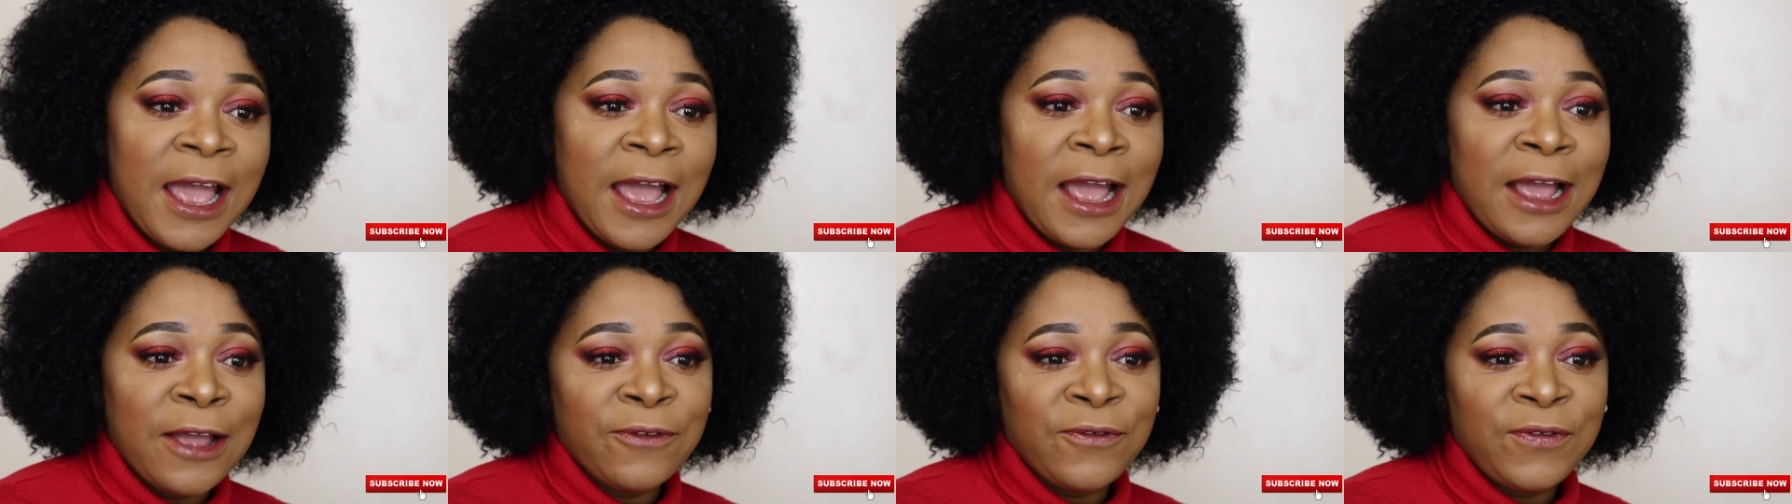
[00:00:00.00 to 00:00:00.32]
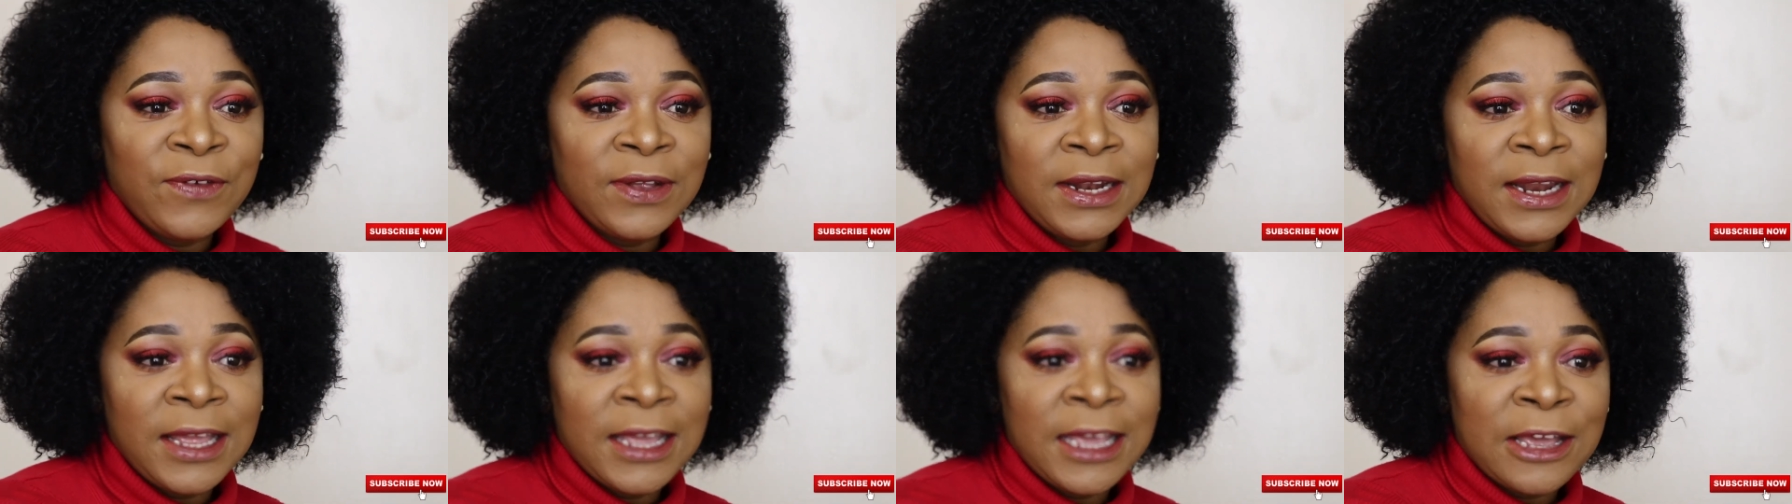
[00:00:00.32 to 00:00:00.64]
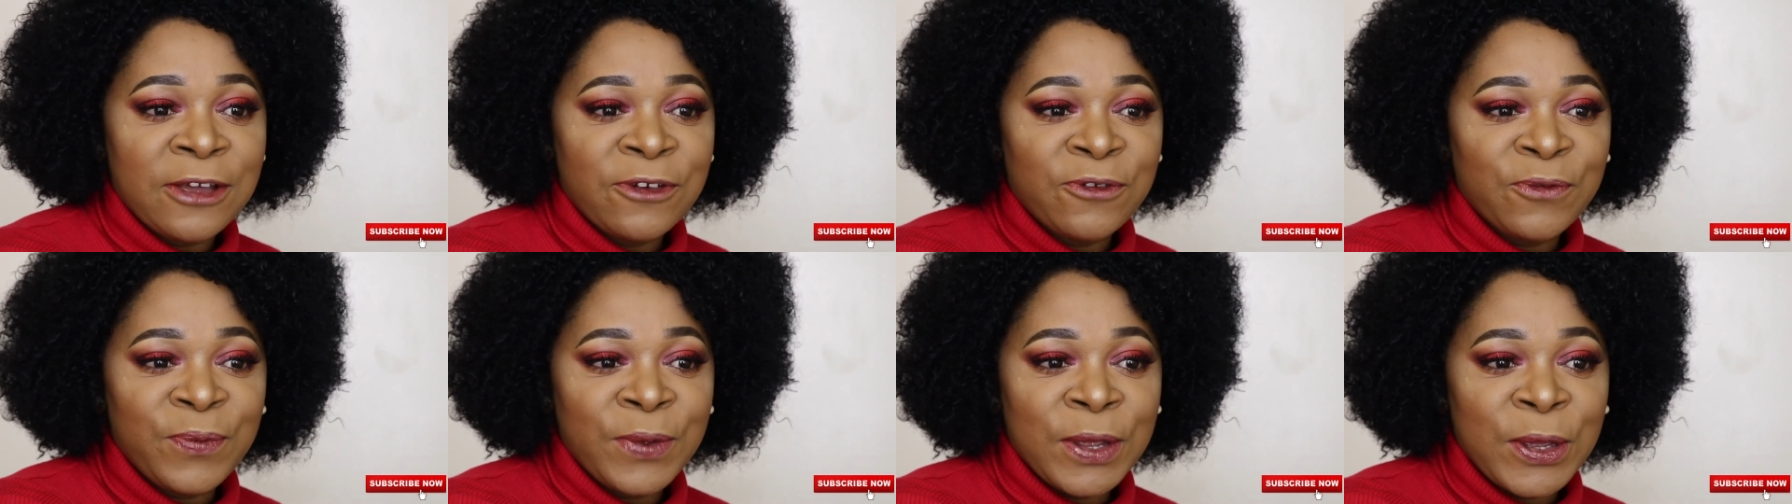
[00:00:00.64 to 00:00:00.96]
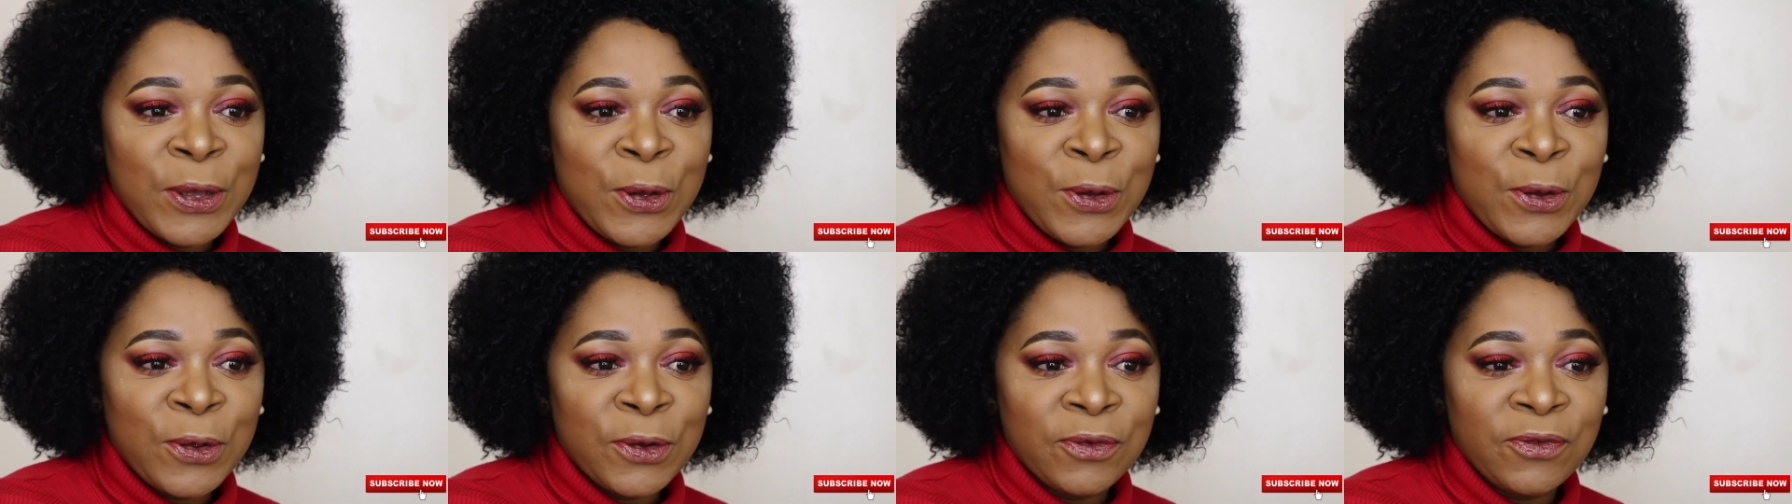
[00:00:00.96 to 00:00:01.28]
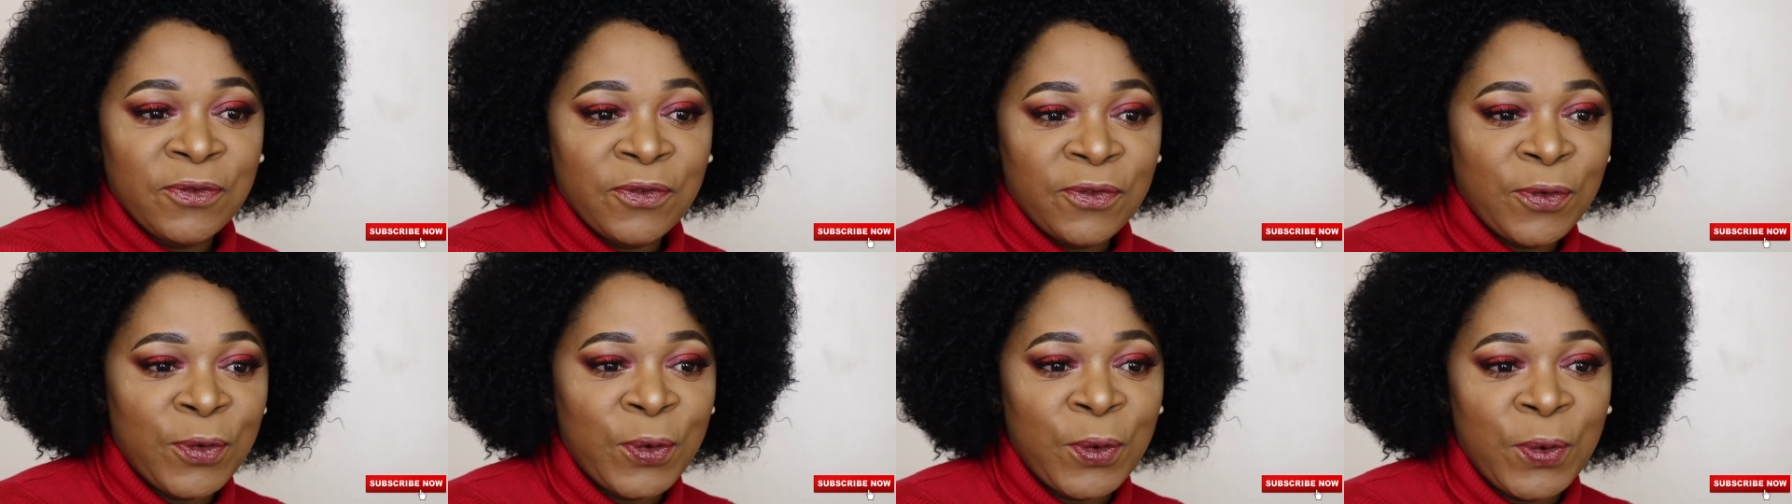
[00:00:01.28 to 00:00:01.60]
I feel like I've been gone
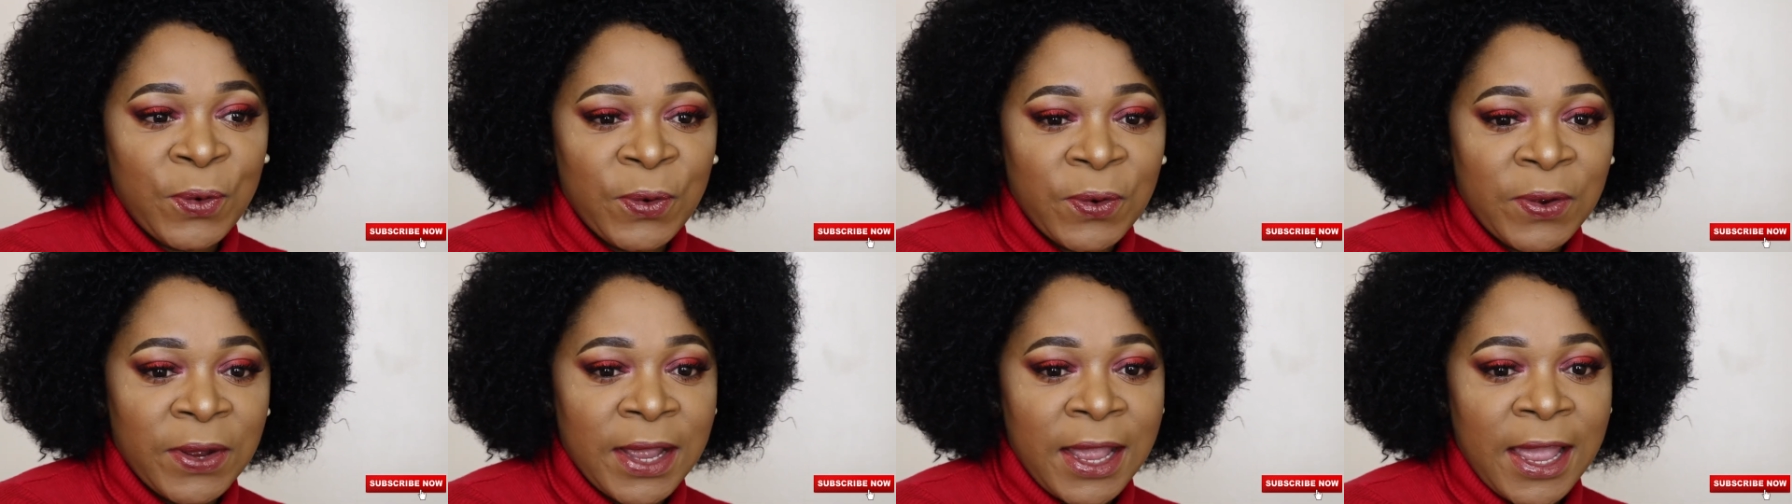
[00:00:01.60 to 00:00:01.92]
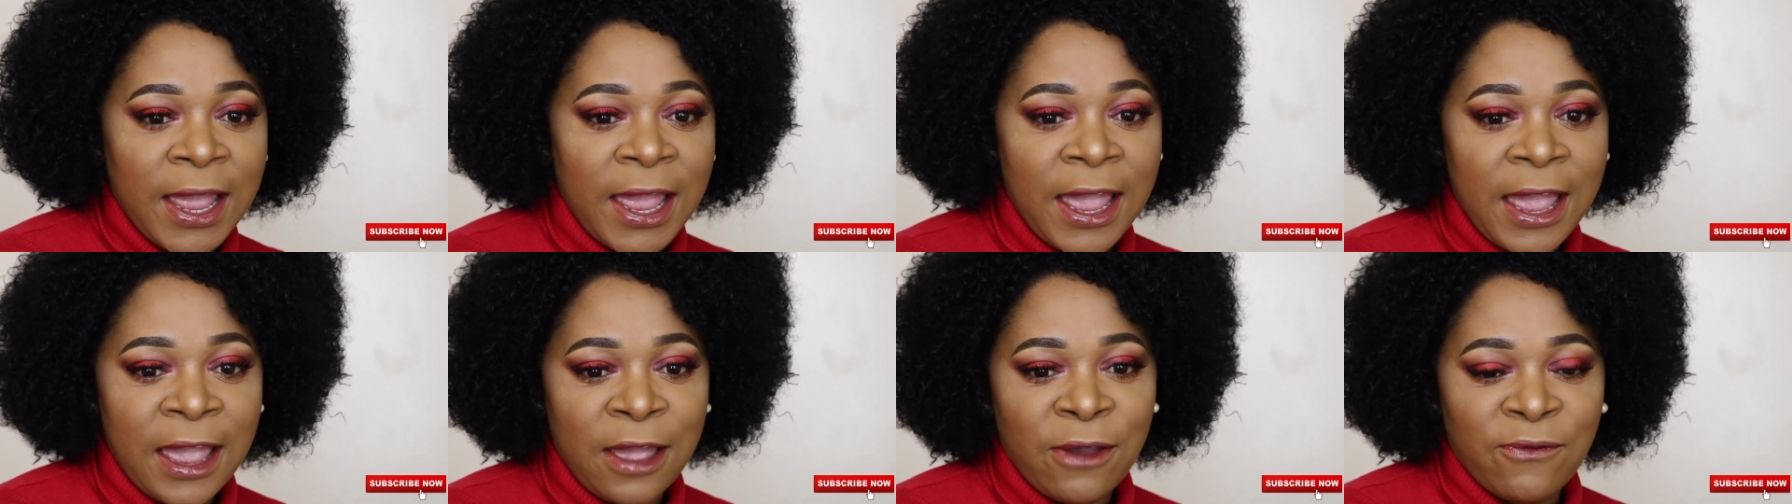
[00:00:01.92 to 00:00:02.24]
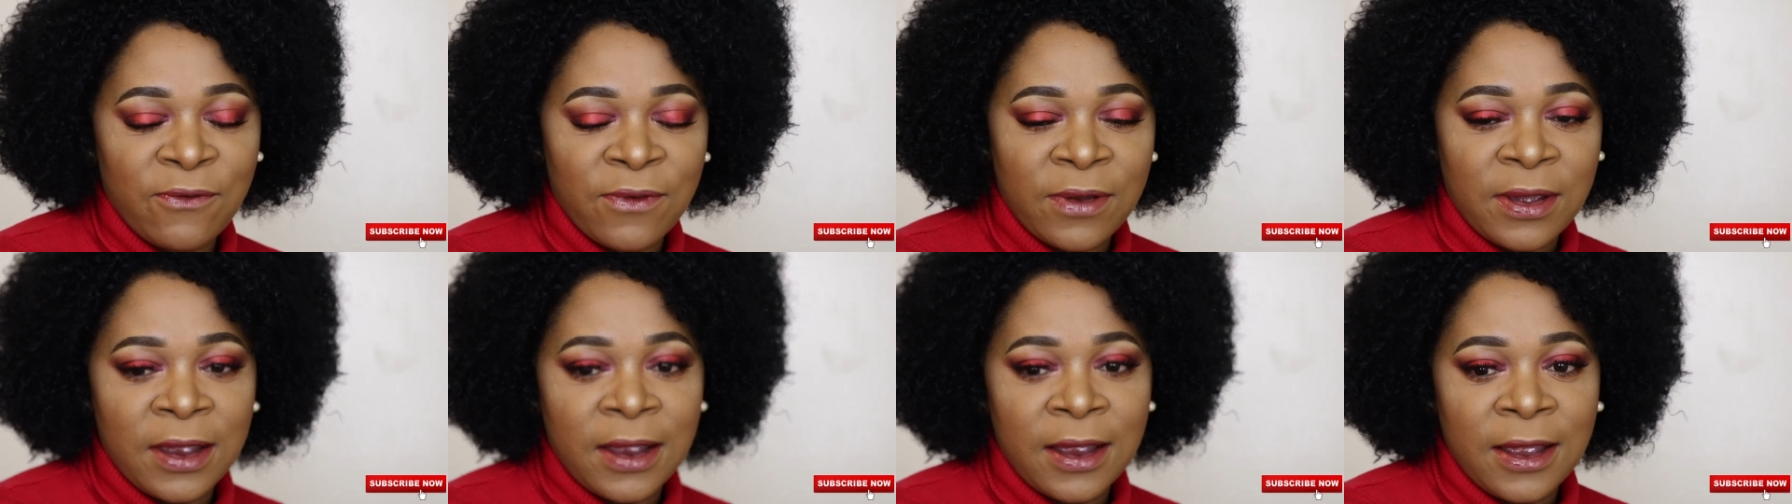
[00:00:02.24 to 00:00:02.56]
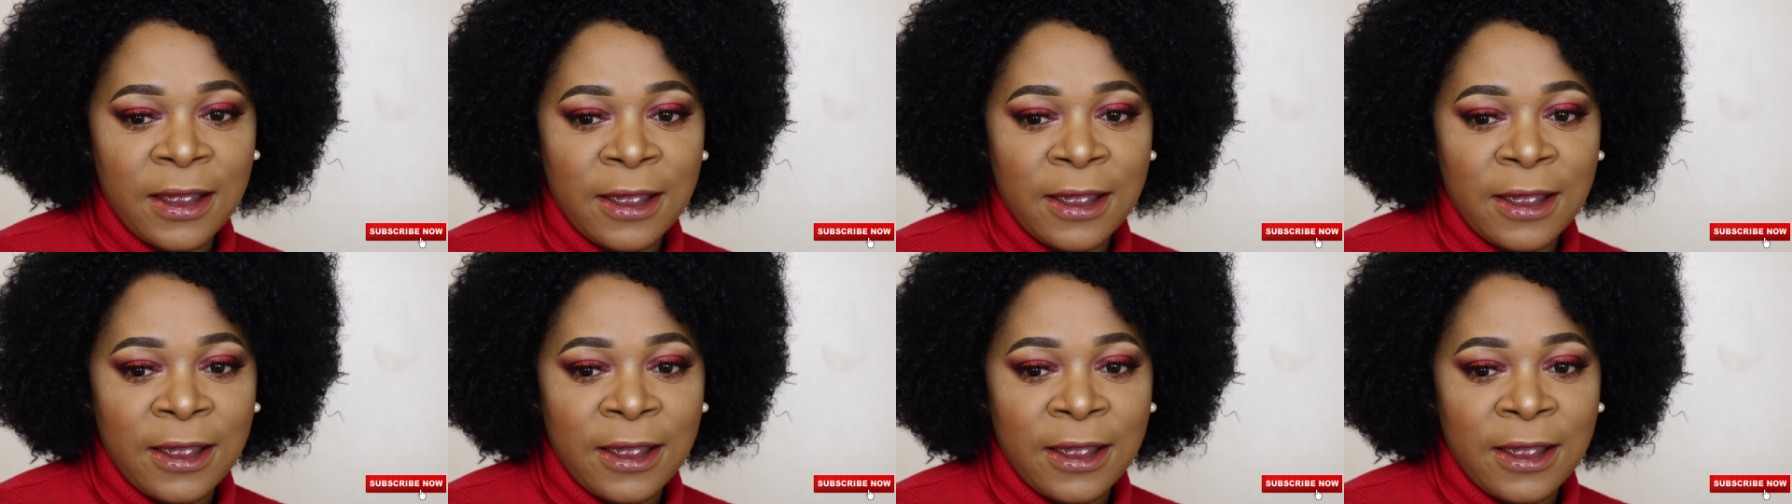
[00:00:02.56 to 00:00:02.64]
forever,